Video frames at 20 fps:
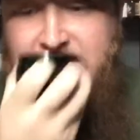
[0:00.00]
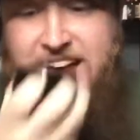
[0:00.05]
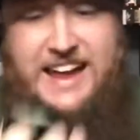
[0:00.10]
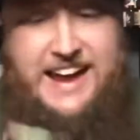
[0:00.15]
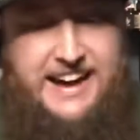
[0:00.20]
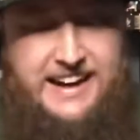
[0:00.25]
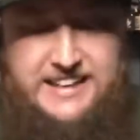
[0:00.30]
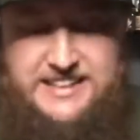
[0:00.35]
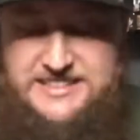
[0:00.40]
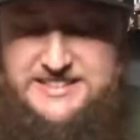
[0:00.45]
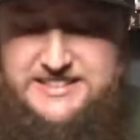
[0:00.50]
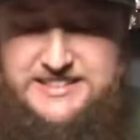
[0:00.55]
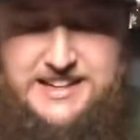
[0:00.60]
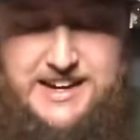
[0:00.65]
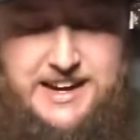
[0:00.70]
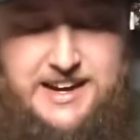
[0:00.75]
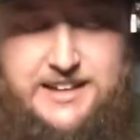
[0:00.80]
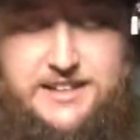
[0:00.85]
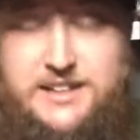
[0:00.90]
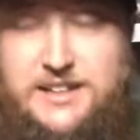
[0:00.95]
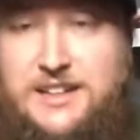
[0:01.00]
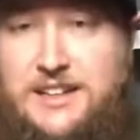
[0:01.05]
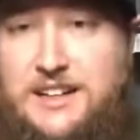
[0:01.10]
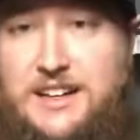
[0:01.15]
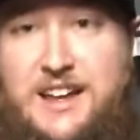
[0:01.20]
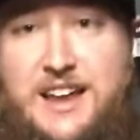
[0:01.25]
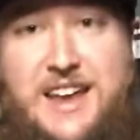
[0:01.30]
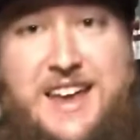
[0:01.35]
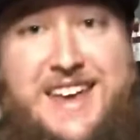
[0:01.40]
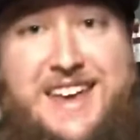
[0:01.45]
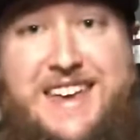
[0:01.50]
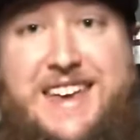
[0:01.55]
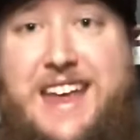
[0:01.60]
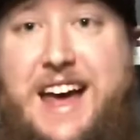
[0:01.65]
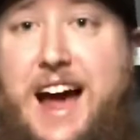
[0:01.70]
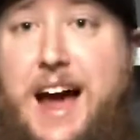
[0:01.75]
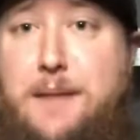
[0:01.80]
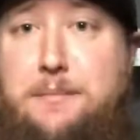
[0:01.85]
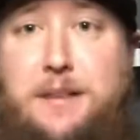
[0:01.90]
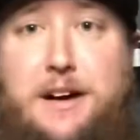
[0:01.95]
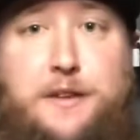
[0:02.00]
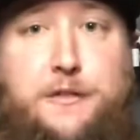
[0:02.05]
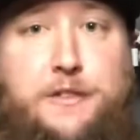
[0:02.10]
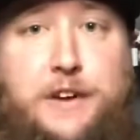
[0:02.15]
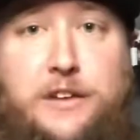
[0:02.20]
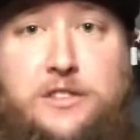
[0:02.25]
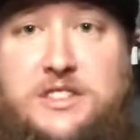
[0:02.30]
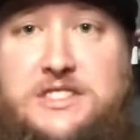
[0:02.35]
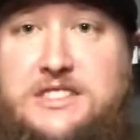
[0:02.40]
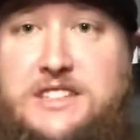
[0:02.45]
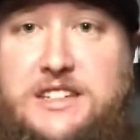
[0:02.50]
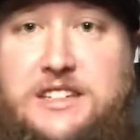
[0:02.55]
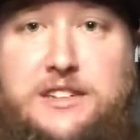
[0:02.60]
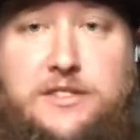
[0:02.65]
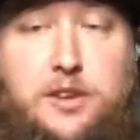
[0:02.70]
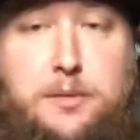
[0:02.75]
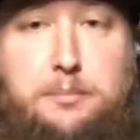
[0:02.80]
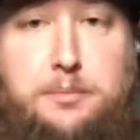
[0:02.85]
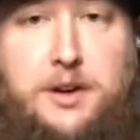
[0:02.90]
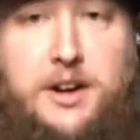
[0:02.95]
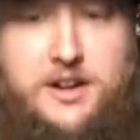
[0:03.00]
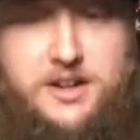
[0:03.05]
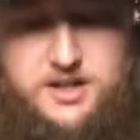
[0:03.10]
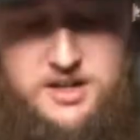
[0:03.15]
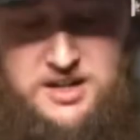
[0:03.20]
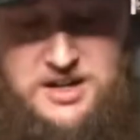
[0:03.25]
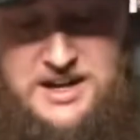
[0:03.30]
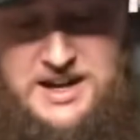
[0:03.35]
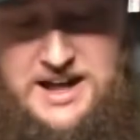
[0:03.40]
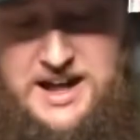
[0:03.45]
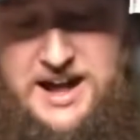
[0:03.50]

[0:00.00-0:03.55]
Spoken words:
It is not my favorite scent of a butter.